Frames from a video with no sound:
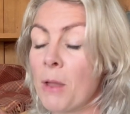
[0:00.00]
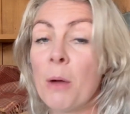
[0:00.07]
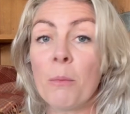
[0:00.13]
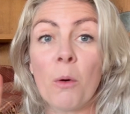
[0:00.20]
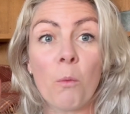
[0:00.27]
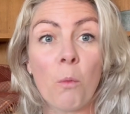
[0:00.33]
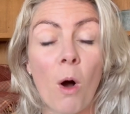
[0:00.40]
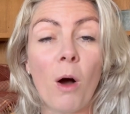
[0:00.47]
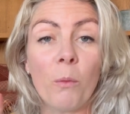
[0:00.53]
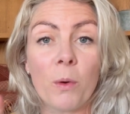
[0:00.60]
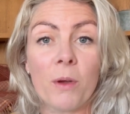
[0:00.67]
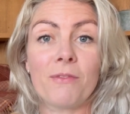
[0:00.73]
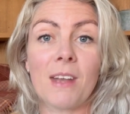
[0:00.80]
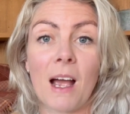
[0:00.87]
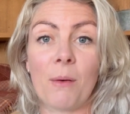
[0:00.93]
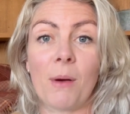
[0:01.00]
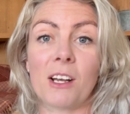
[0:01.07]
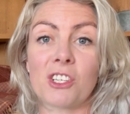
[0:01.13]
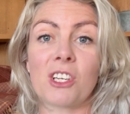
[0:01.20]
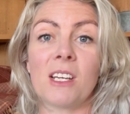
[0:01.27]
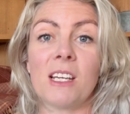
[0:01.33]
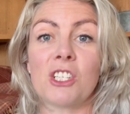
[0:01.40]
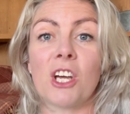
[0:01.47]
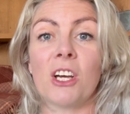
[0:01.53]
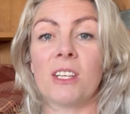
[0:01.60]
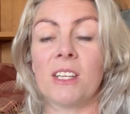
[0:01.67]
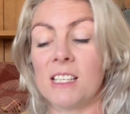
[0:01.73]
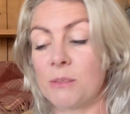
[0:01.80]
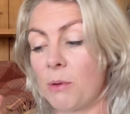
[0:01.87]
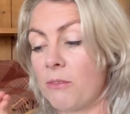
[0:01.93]
But what we've now actually
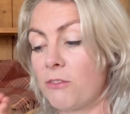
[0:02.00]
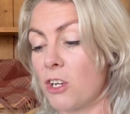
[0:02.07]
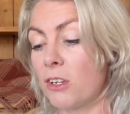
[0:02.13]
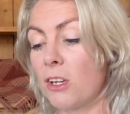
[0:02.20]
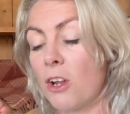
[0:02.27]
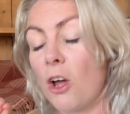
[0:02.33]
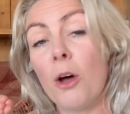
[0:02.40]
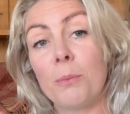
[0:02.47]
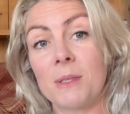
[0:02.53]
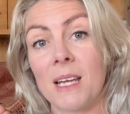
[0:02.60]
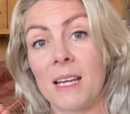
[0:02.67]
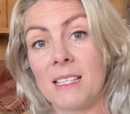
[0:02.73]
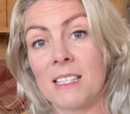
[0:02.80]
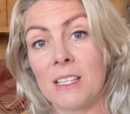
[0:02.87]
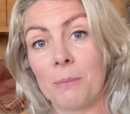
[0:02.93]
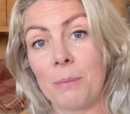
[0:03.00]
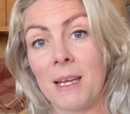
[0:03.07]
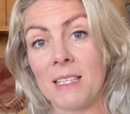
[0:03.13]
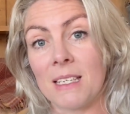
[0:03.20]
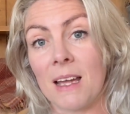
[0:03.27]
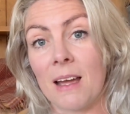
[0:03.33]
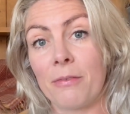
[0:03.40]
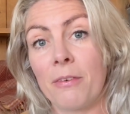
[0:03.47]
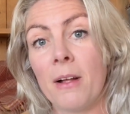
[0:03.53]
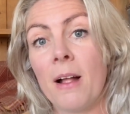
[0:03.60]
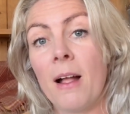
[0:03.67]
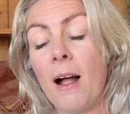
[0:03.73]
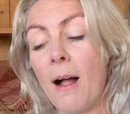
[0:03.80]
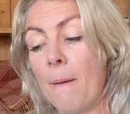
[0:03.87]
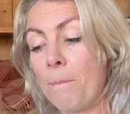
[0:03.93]
done is we've done an update to the PDF
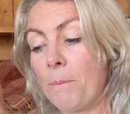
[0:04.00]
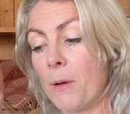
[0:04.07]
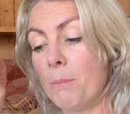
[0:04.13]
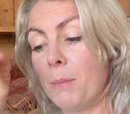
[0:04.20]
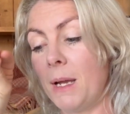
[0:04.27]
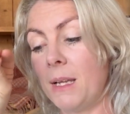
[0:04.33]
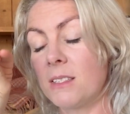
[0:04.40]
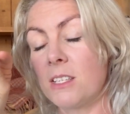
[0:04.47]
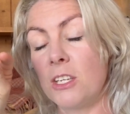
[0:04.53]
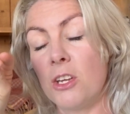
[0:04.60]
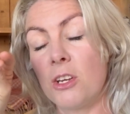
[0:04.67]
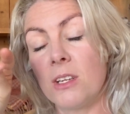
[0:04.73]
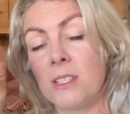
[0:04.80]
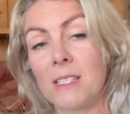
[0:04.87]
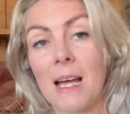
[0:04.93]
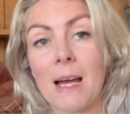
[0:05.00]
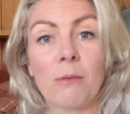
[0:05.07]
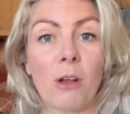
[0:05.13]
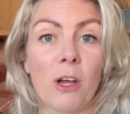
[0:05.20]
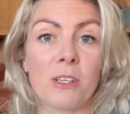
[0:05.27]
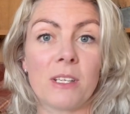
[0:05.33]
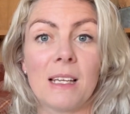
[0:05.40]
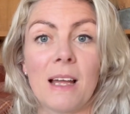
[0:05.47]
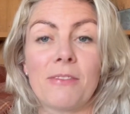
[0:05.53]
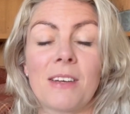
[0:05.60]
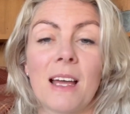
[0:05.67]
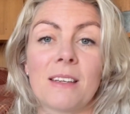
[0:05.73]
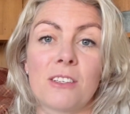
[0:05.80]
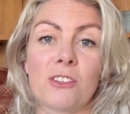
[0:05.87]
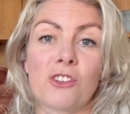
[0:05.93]
that means that you can download a
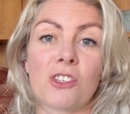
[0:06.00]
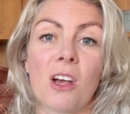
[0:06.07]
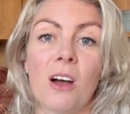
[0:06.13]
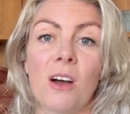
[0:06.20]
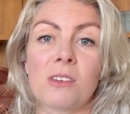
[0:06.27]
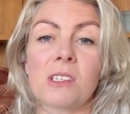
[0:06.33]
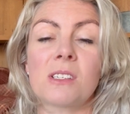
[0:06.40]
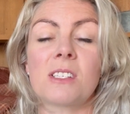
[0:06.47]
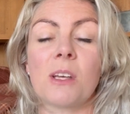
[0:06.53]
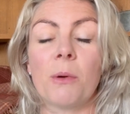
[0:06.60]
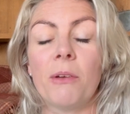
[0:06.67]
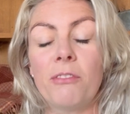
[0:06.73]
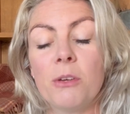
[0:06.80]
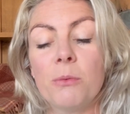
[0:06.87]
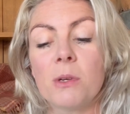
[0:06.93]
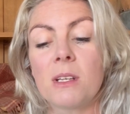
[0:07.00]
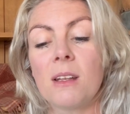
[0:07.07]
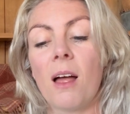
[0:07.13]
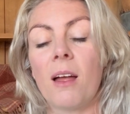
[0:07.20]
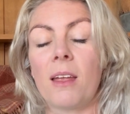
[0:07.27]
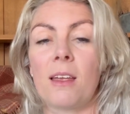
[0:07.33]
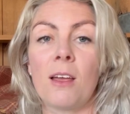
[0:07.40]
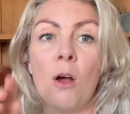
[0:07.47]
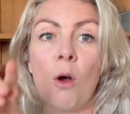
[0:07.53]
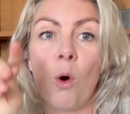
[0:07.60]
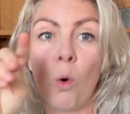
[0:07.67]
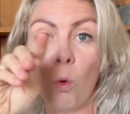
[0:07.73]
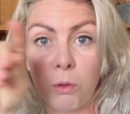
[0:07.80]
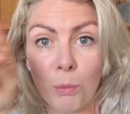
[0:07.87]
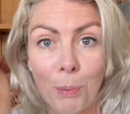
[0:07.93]
left-handed chart. So if you would like
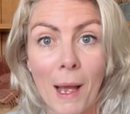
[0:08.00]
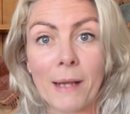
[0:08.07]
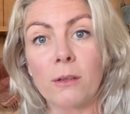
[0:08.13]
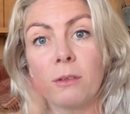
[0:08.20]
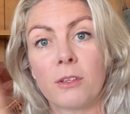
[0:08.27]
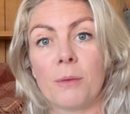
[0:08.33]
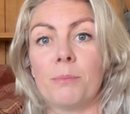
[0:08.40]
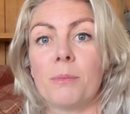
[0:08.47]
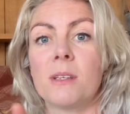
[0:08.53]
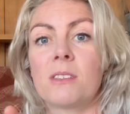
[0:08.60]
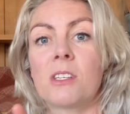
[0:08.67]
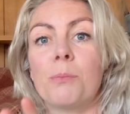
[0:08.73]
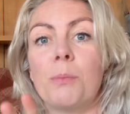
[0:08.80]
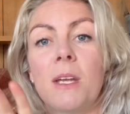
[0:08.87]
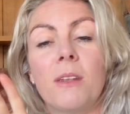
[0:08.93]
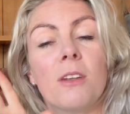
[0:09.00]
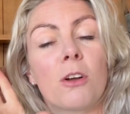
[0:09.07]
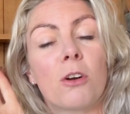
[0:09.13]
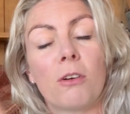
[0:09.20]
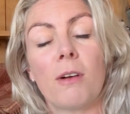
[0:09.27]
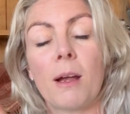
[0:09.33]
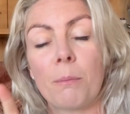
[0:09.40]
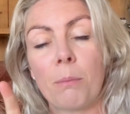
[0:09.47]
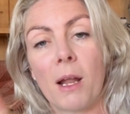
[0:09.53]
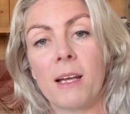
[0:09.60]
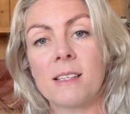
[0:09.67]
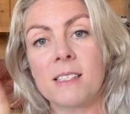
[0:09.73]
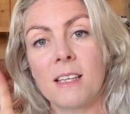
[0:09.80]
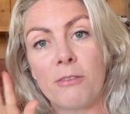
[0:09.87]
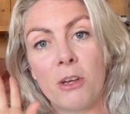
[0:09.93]
all the panel numbers to be in the correct
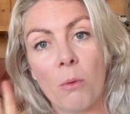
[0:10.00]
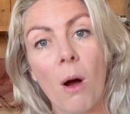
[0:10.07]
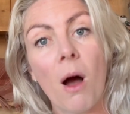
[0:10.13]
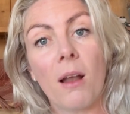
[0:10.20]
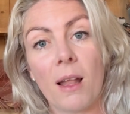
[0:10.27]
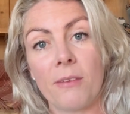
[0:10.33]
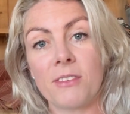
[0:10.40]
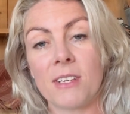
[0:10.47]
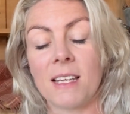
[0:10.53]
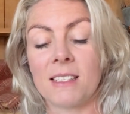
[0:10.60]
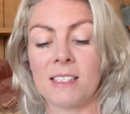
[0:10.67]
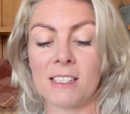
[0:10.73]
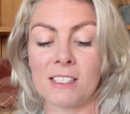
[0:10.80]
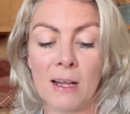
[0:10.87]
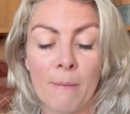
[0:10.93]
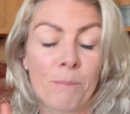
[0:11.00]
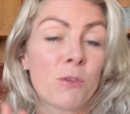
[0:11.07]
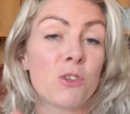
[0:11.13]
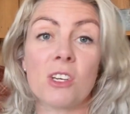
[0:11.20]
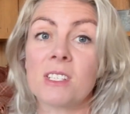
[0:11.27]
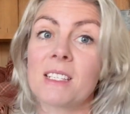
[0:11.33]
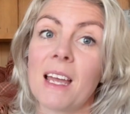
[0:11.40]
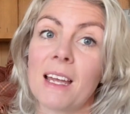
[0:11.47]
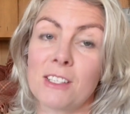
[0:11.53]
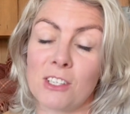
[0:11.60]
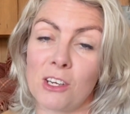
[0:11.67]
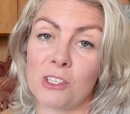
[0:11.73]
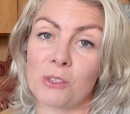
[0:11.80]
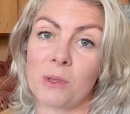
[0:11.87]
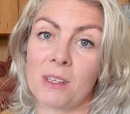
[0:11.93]
place if you are left-handed, just get in
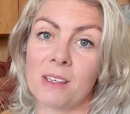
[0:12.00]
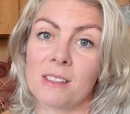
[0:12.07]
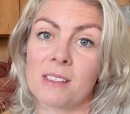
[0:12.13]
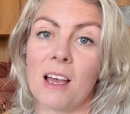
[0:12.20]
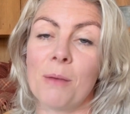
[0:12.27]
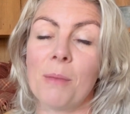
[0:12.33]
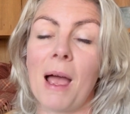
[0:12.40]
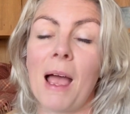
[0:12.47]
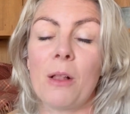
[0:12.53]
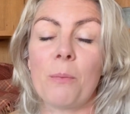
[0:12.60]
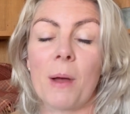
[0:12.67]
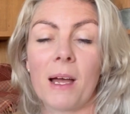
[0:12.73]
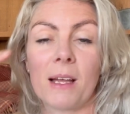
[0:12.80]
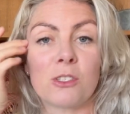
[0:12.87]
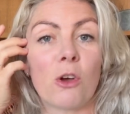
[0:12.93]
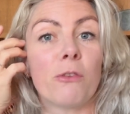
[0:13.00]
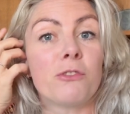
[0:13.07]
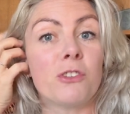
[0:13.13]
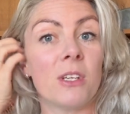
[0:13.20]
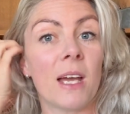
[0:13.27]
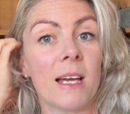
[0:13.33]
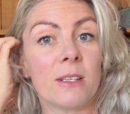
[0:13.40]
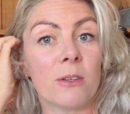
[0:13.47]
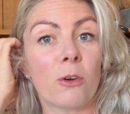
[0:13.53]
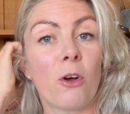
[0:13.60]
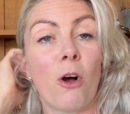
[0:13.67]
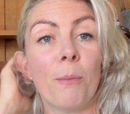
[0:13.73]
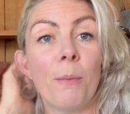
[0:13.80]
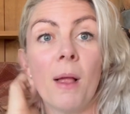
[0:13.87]
touch with us, help@toftuk.com,